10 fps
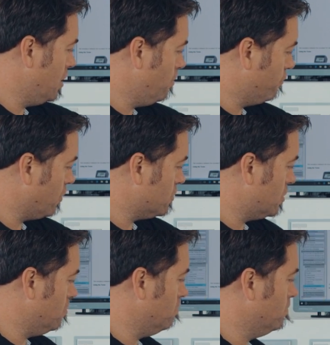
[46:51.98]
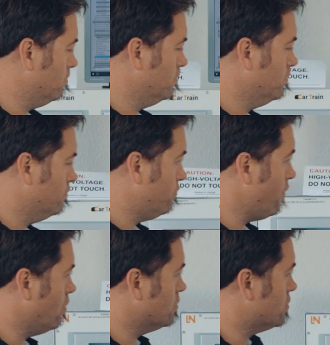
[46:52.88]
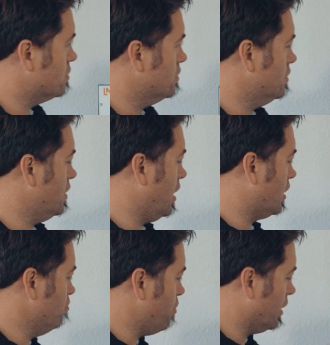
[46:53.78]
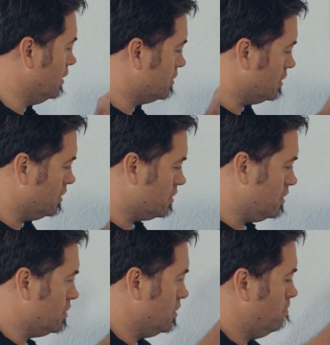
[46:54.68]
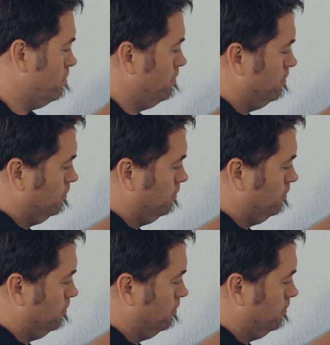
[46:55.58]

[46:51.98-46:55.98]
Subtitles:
here, we've got some faults that I can bring into the system.